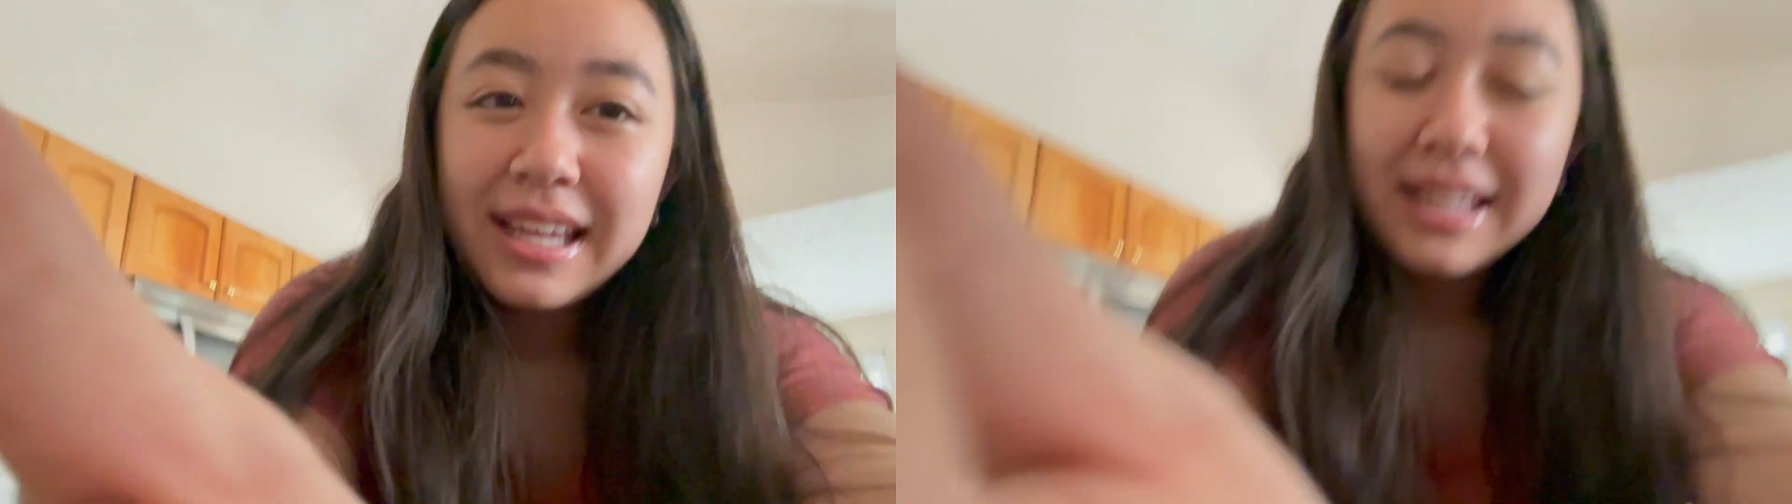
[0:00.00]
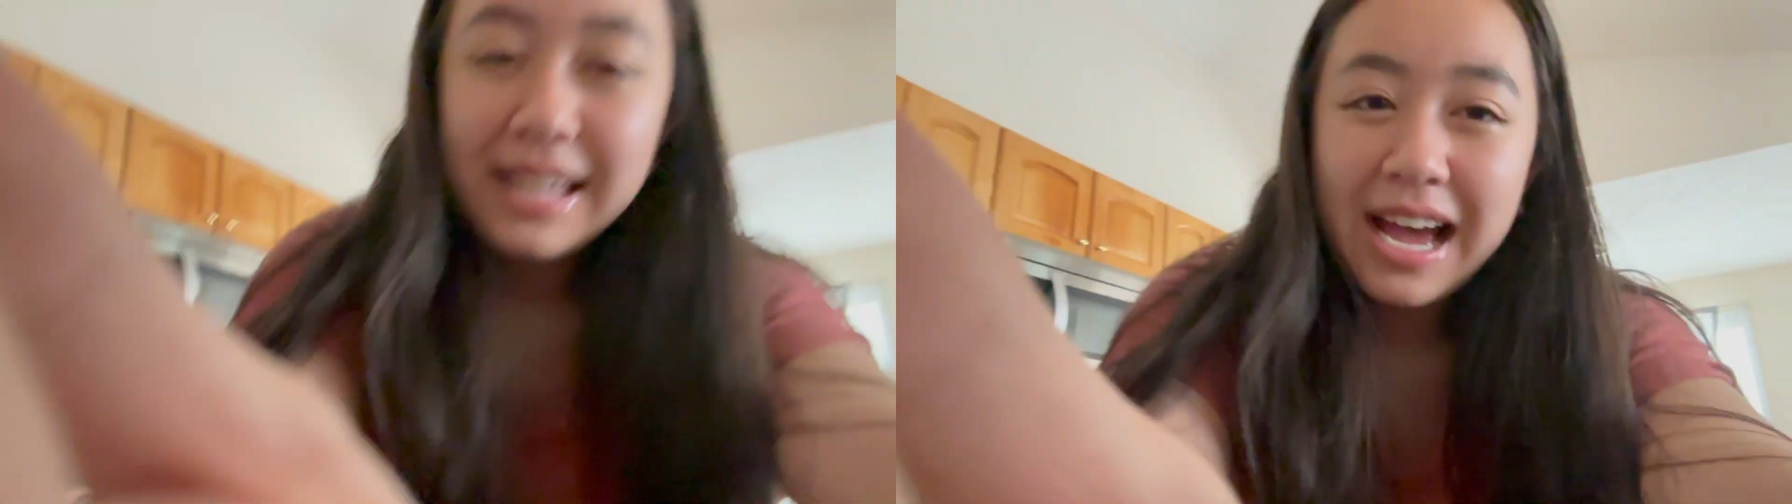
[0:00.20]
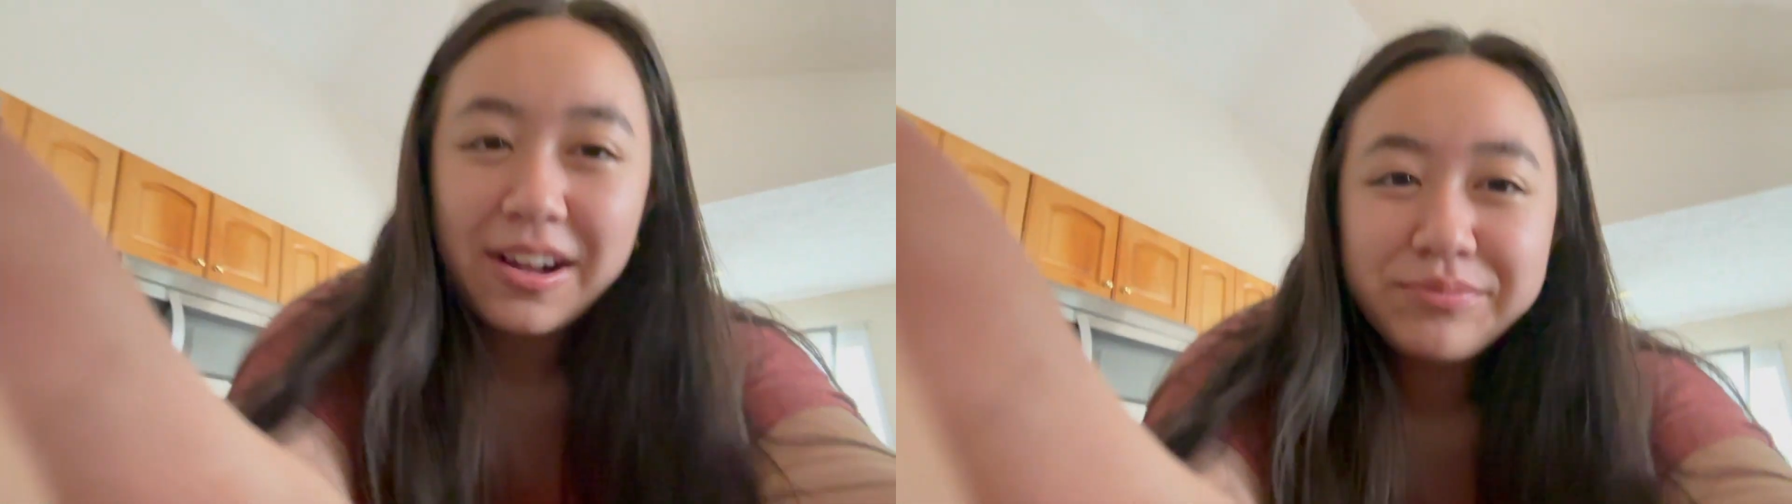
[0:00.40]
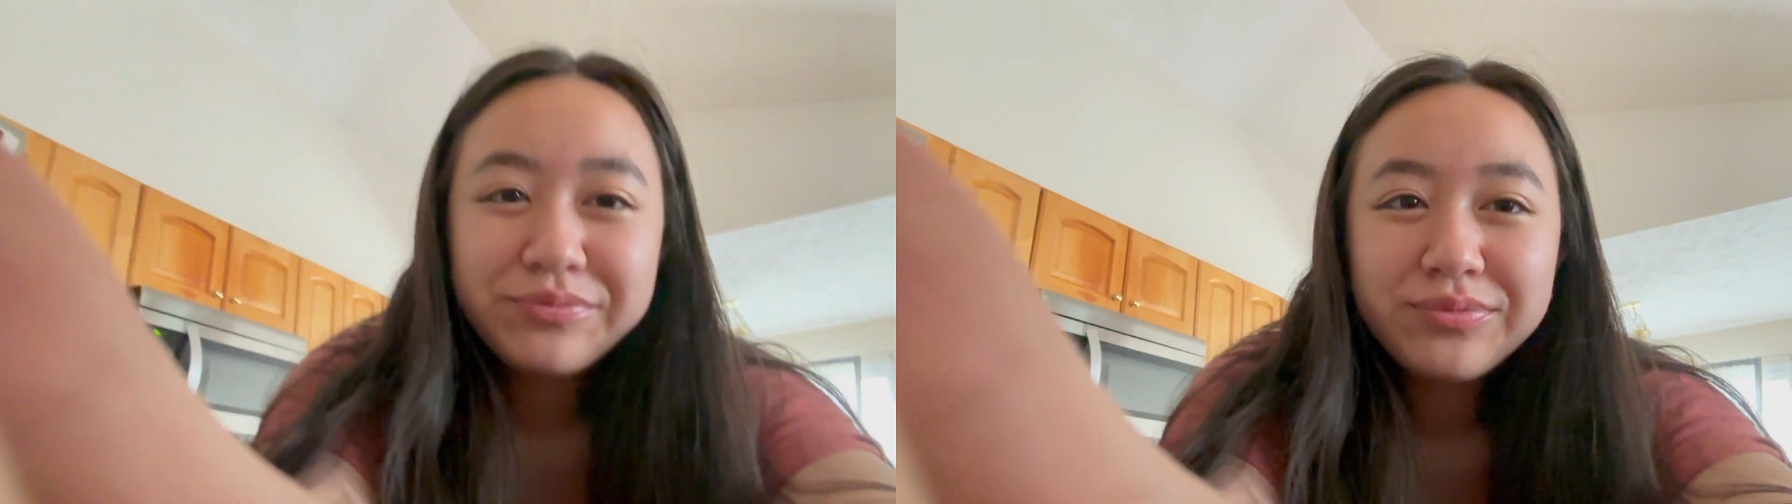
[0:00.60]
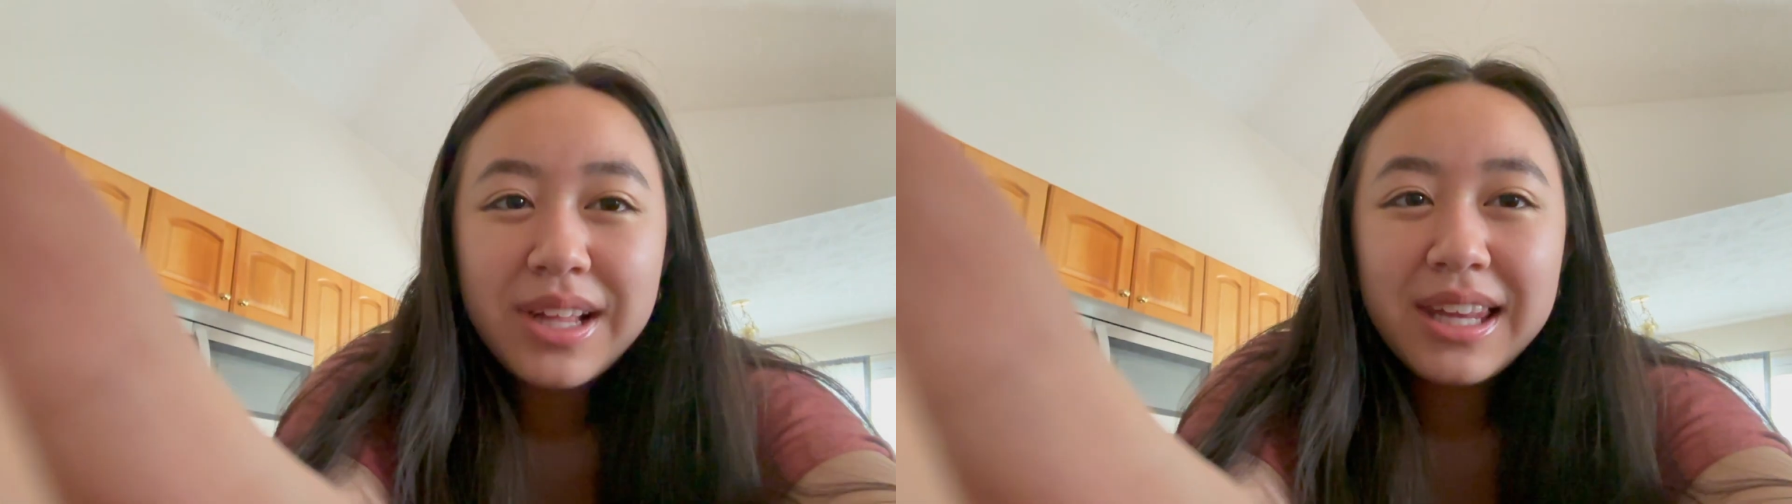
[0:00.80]
yeah,
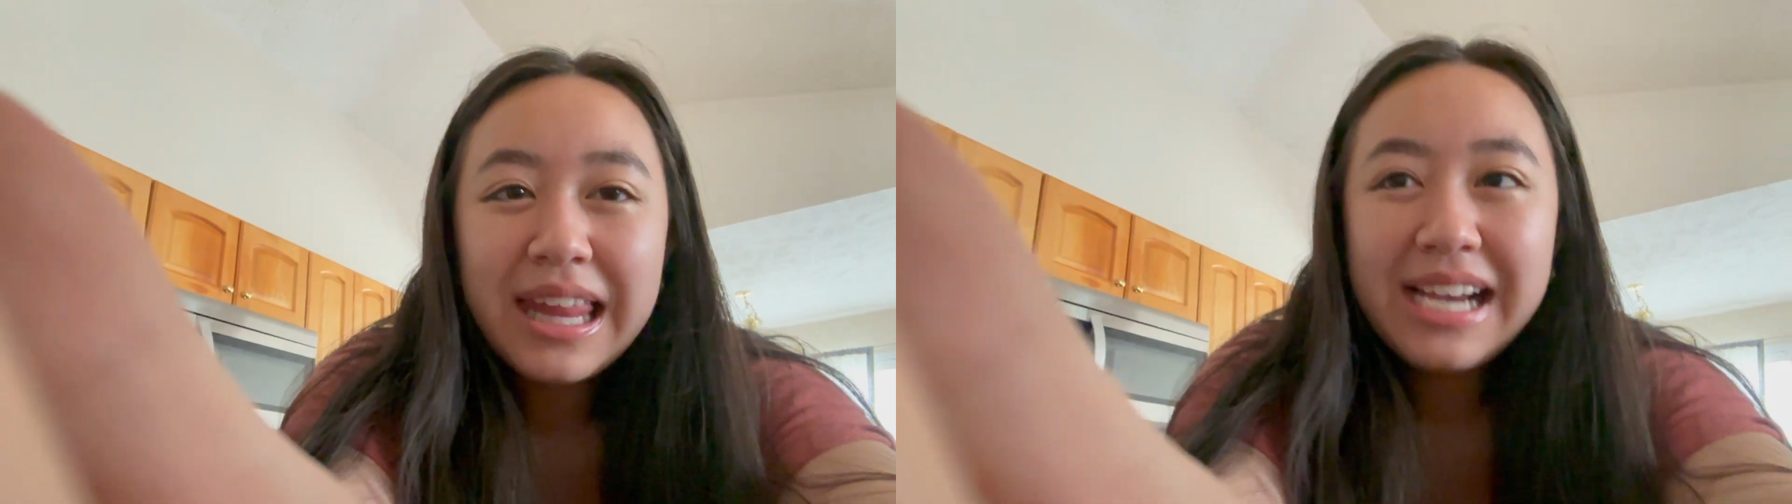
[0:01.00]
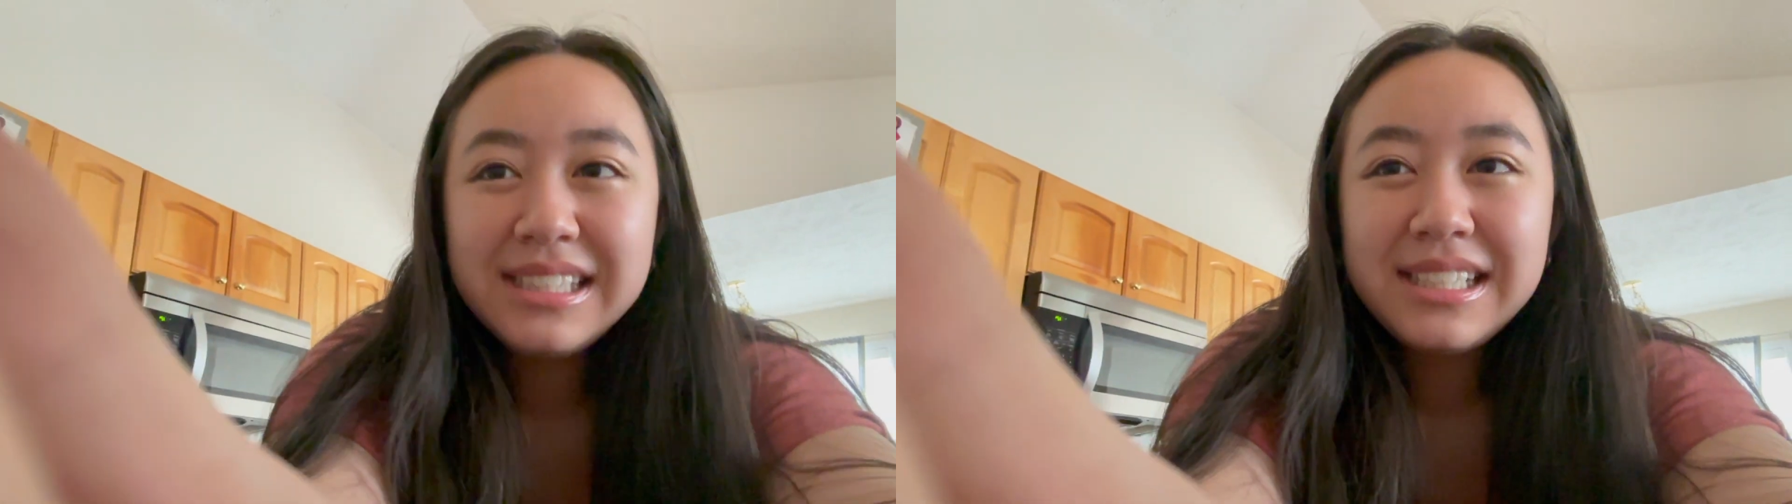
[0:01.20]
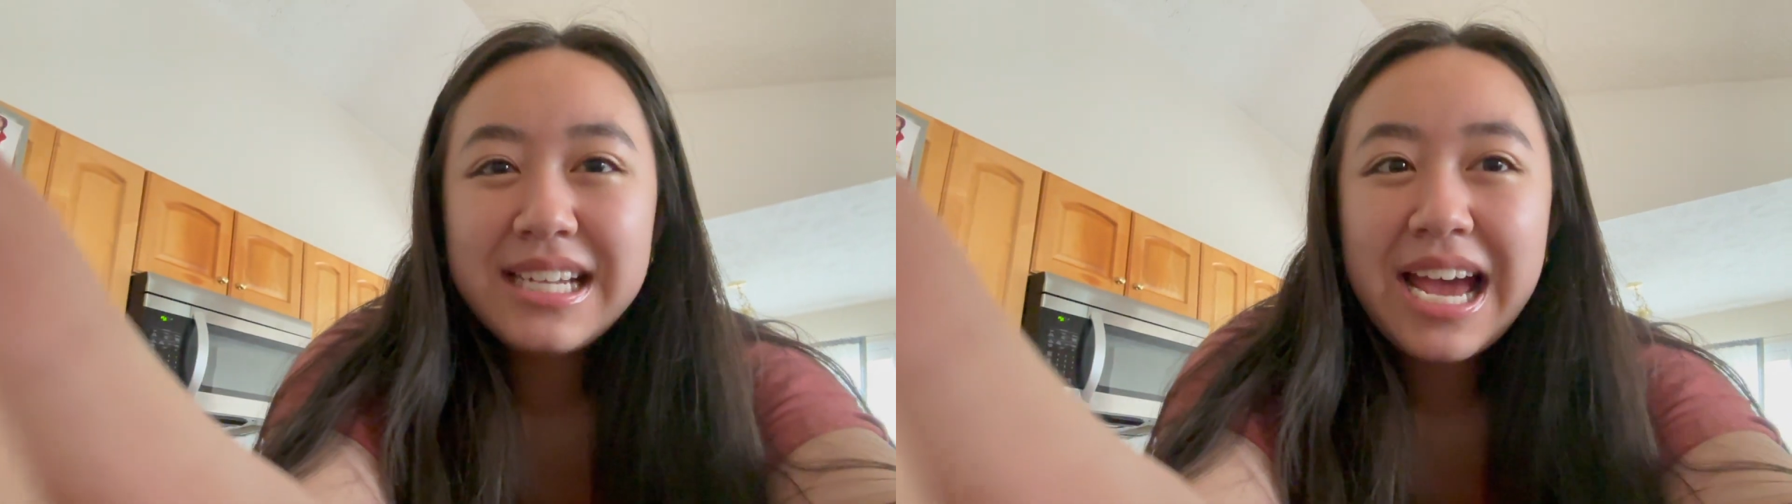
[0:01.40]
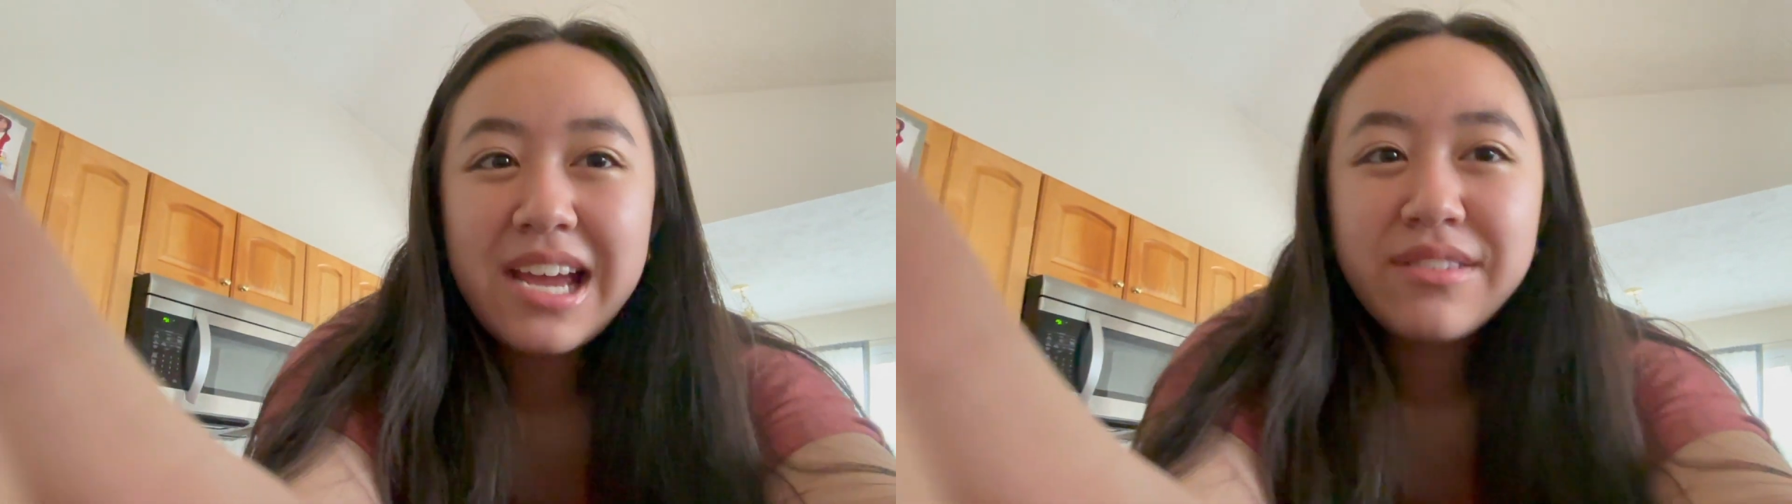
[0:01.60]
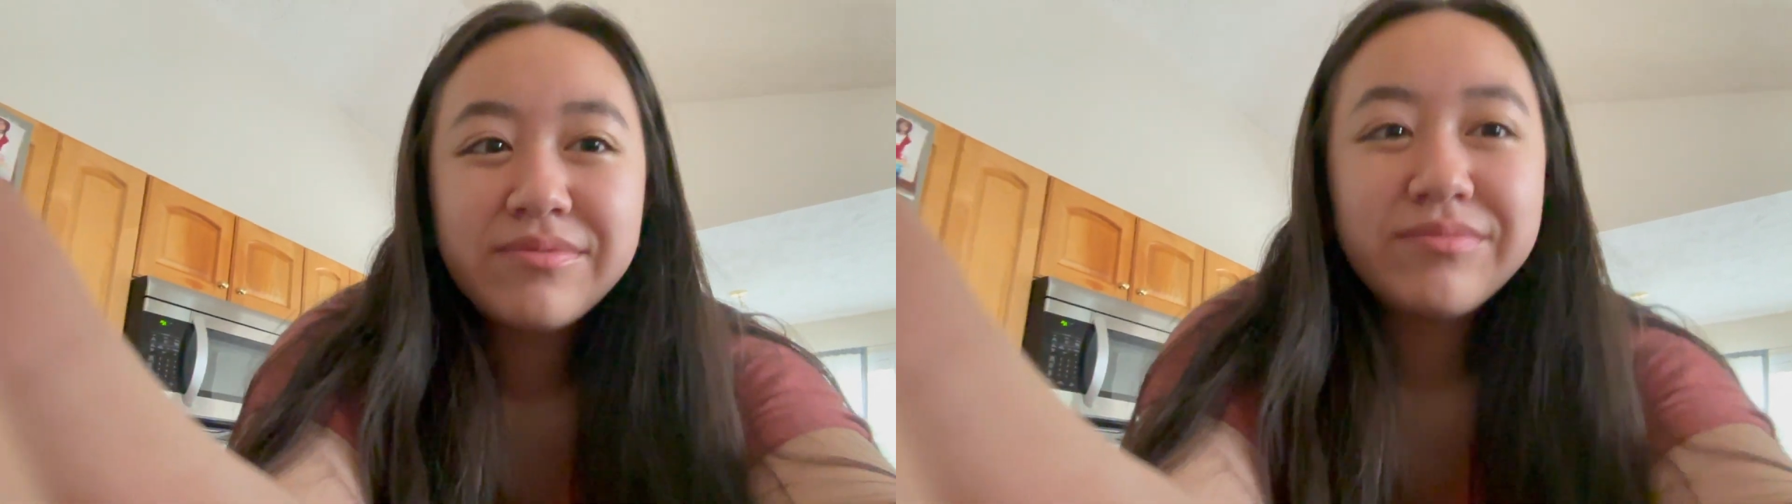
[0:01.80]
lazy day.